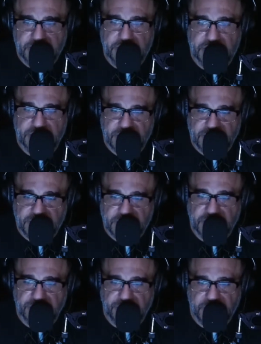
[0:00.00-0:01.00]
because this is going to
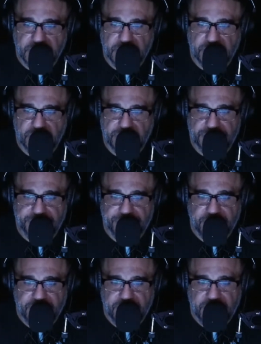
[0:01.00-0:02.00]
be a good one.
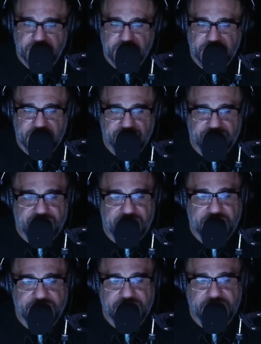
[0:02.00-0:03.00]
And then
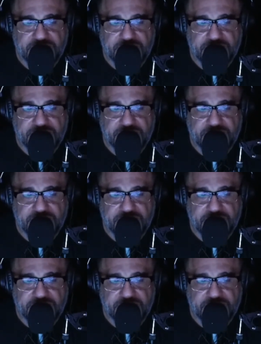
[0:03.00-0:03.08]
finally,